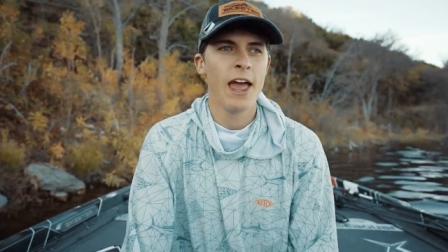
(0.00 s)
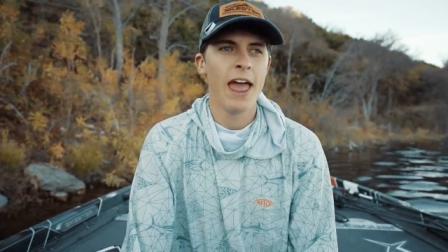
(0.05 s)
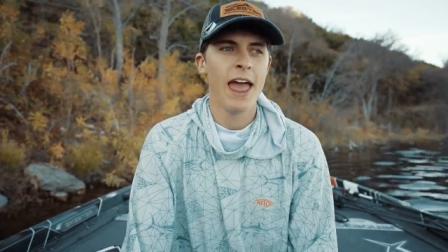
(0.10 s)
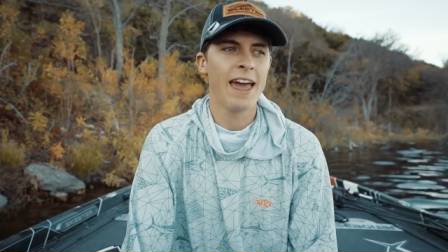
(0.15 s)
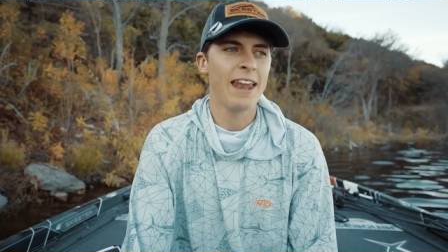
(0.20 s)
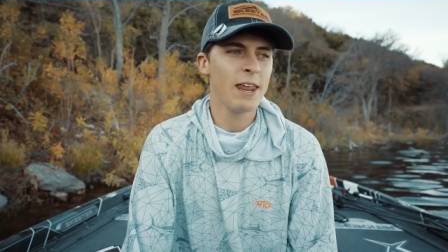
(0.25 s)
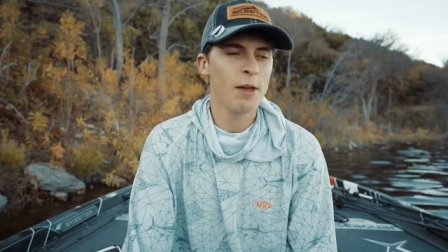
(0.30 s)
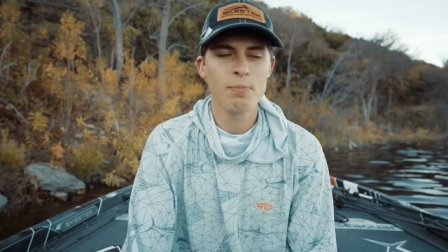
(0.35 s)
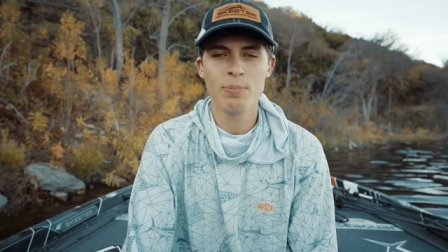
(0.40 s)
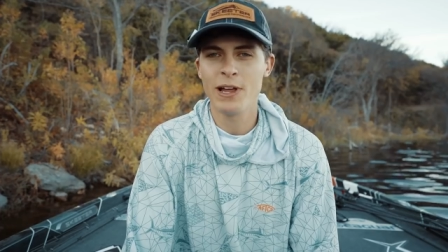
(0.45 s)

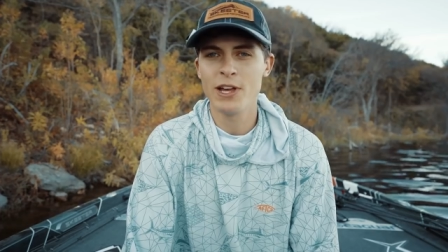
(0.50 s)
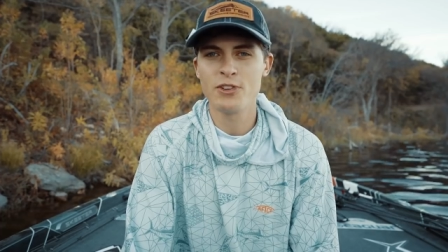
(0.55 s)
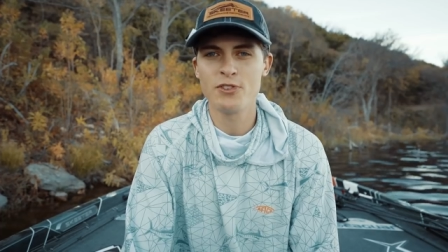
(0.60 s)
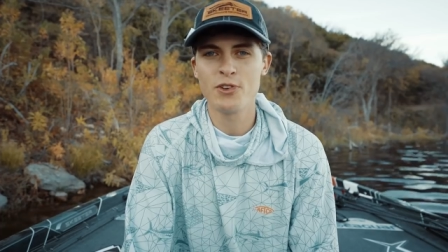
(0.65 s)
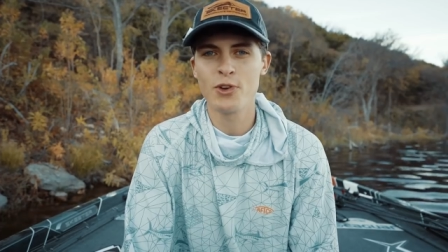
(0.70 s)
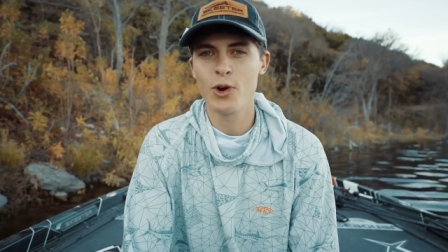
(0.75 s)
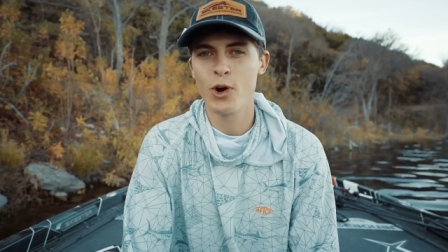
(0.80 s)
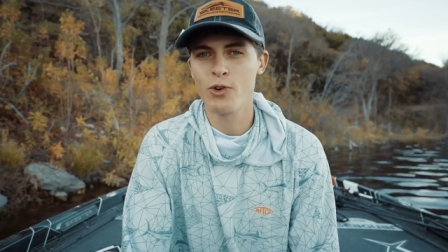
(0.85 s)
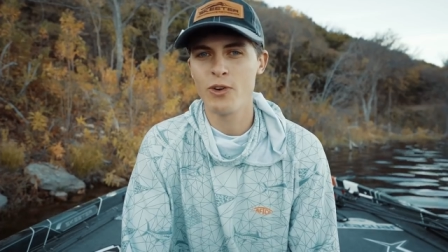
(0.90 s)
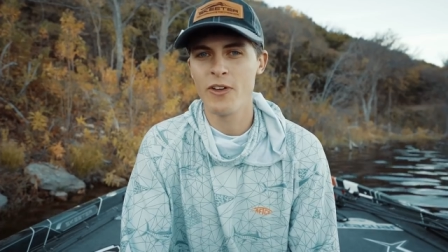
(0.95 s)
any place
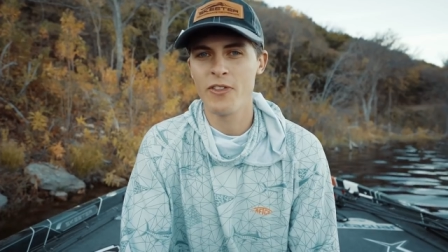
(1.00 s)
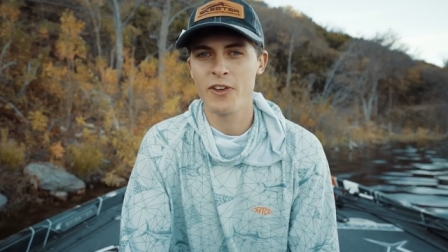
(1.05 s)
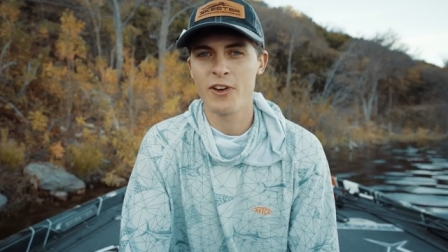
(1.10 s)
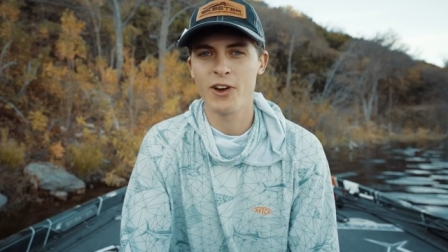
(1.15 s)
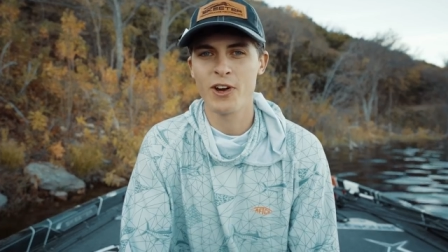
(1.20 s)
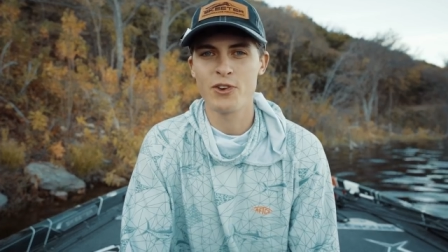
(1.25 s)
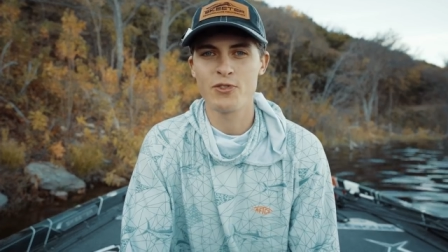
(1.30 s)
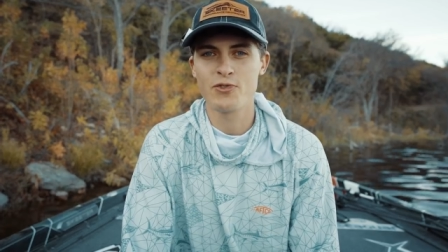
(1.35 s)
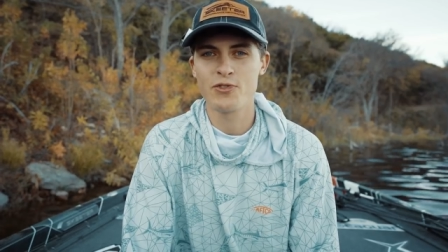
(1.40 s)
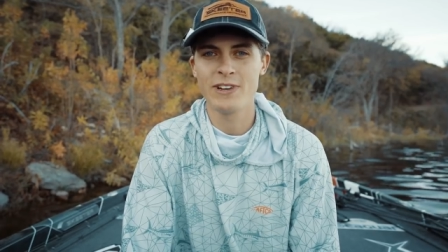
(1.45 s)
you go around the
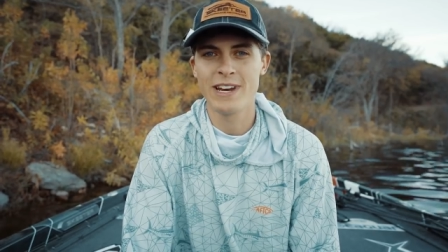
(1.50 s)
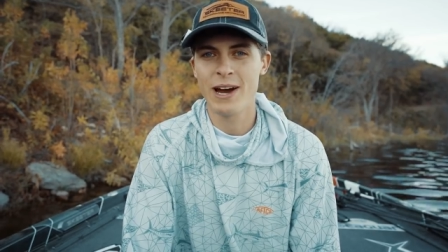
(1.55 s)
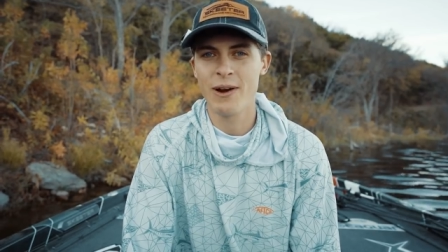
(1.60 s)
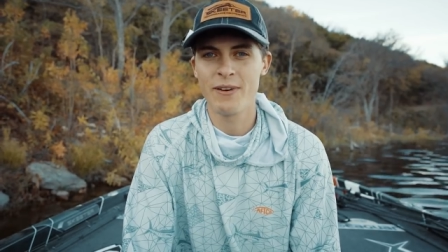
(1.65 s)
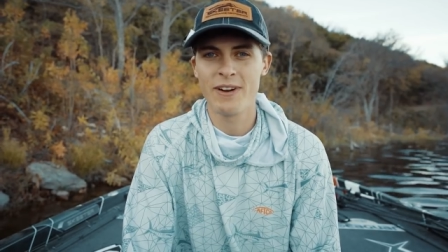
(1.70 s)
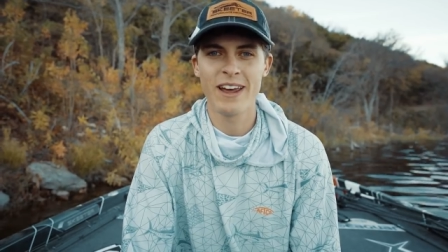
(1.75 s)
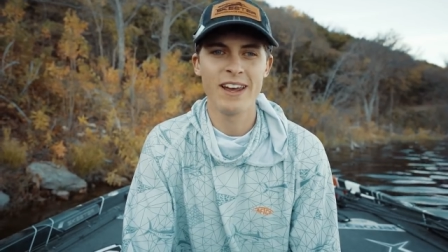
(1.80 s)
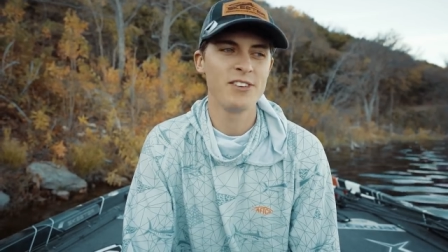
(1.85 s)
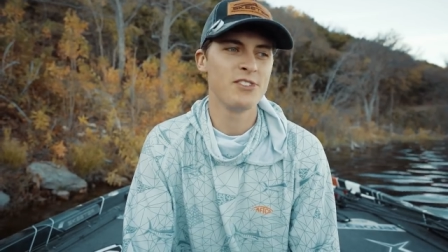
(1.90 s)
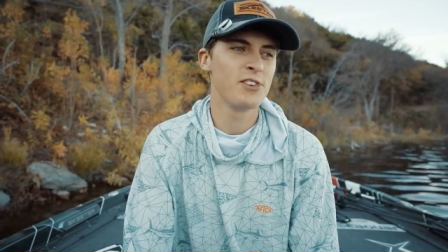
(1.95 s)
country
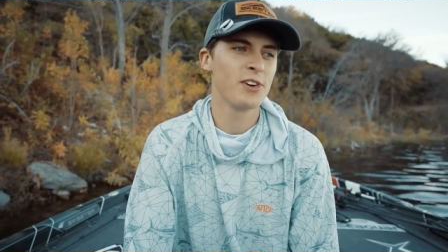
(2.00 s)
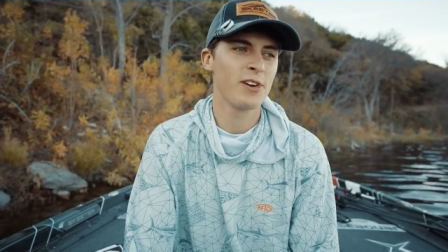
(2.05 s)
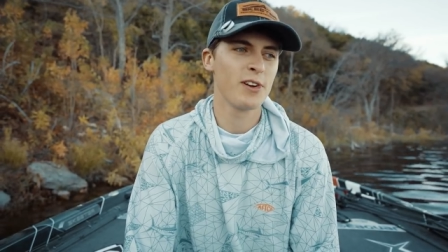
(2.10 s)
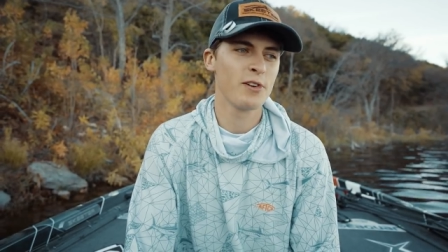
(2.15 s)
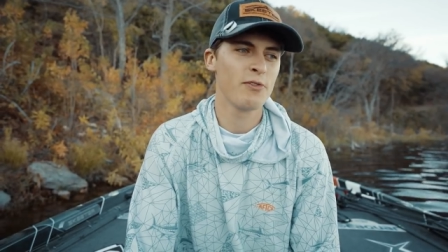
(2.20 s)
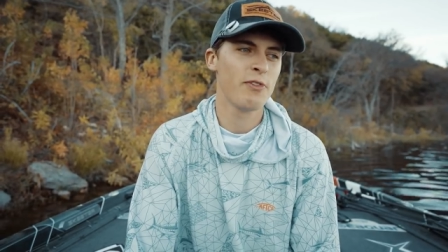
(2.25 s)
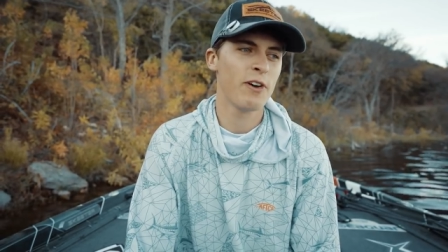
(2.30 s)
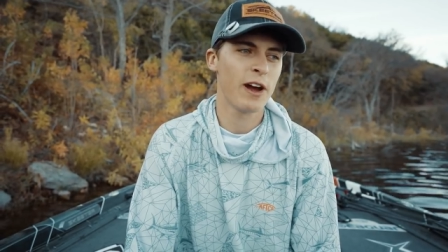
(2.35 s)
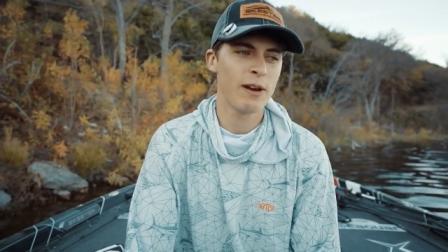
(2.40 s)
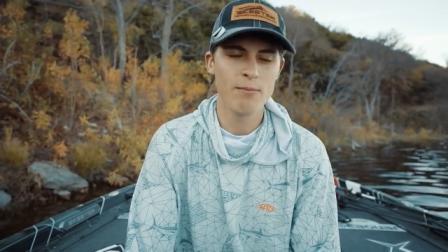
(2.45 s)
nowadays, you're
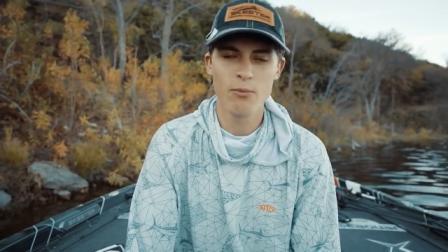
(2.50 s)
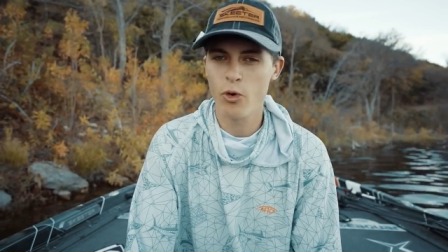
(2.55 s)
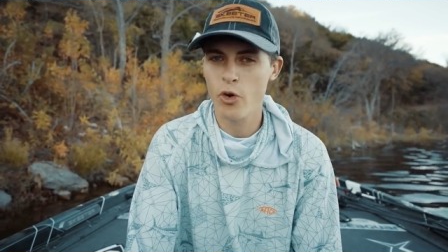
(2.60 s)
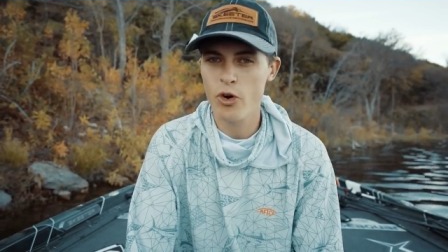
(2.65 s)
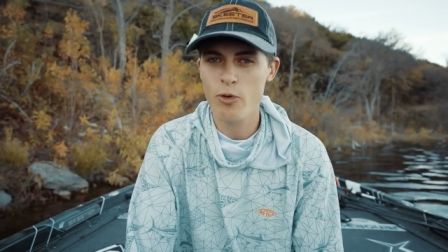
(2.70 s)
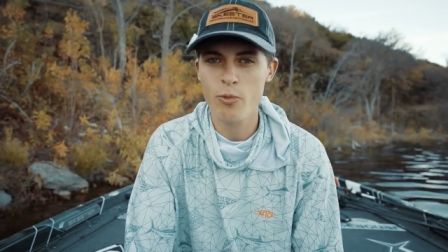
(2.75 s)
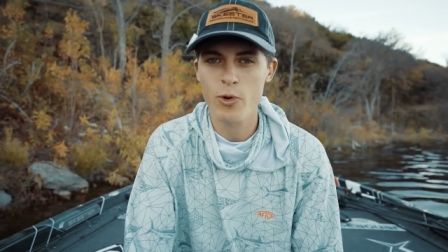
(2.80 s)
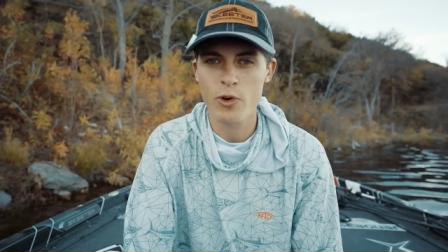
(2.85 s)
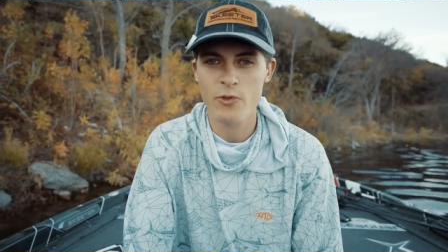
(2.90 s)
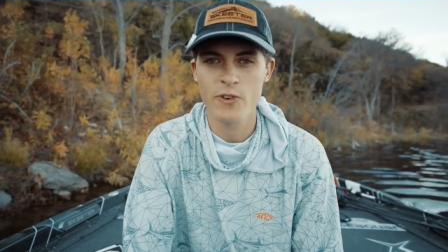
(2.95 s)
gonna find
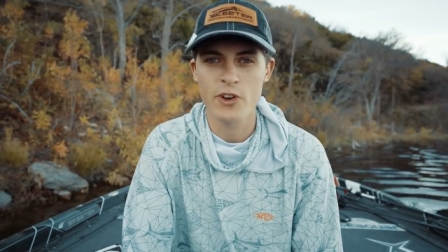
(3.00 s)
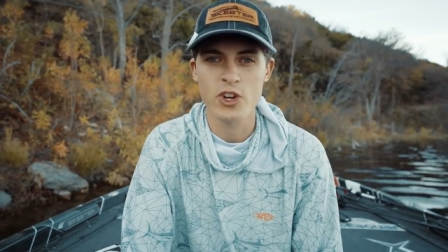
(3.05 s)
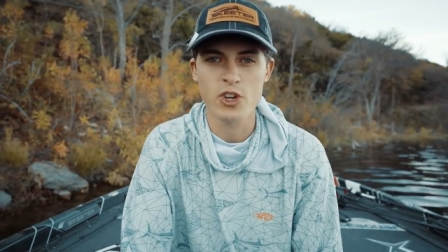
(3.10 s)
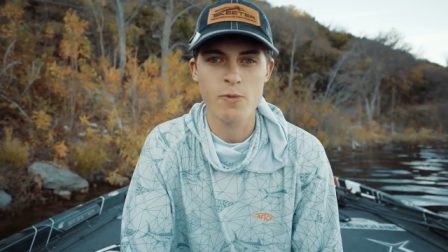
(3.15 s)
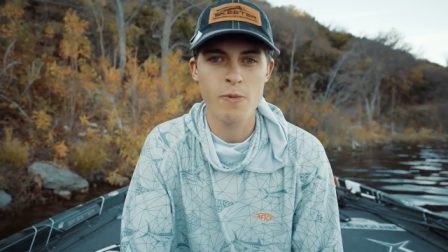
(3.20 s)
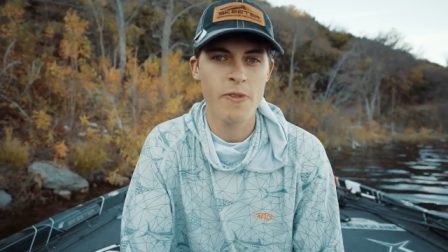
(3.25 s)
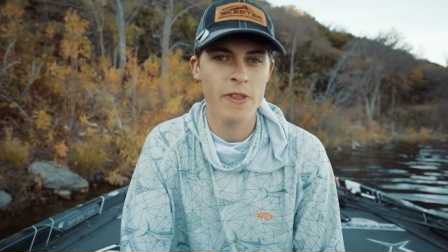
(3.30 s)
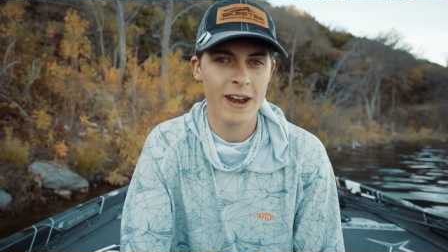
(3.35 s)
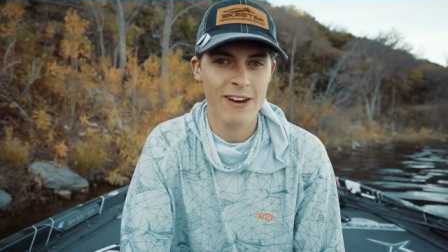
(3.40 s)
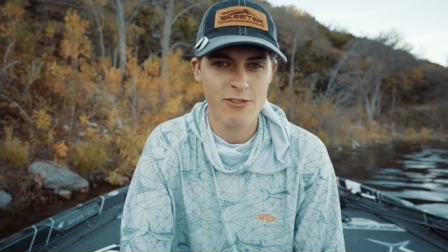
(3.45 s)
more and more
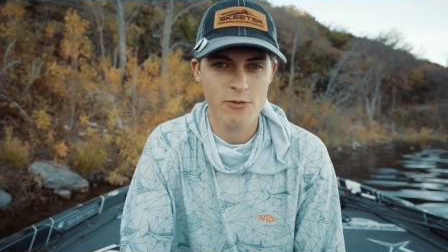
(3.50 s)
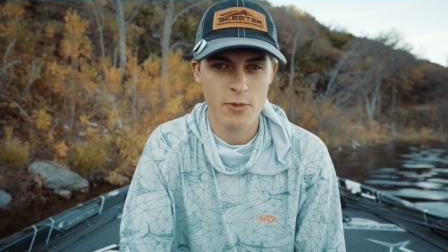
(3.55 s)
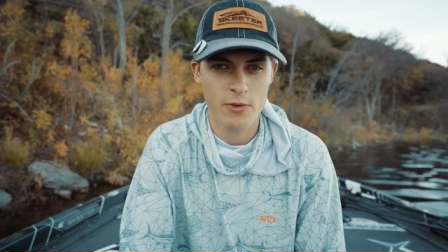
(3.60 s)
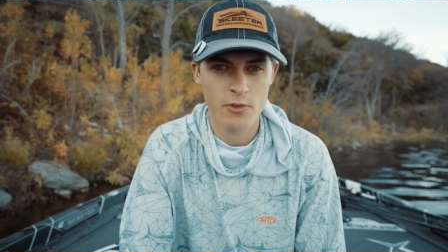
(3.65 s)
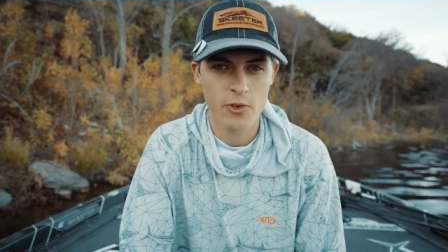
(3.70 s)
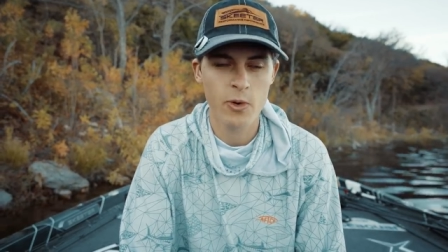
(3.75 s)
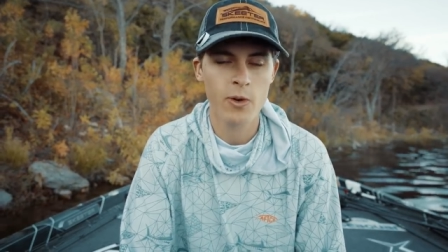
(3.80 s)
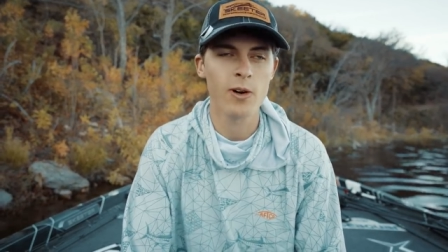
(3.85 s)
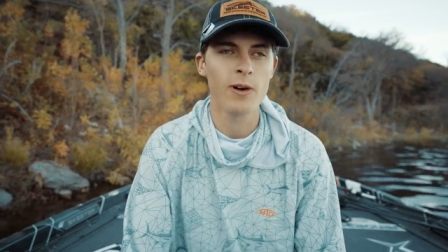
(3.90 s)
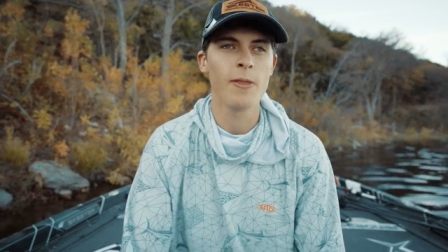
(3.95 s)
fishermen than ever
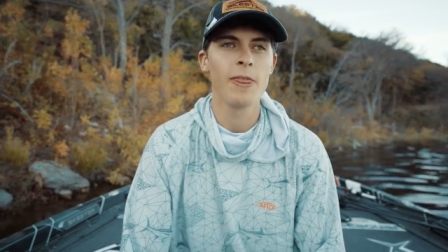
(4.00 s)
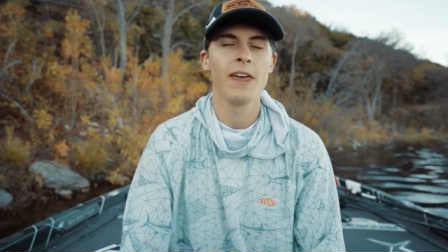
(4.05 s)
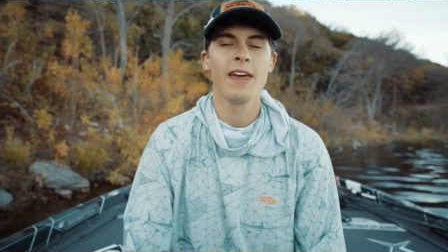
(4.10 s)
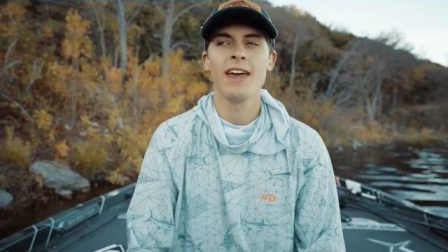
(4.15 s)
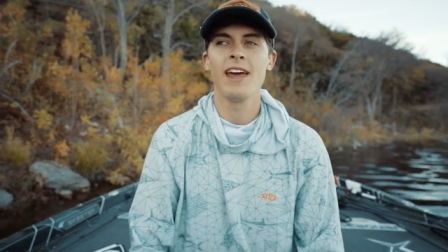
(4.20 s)
before.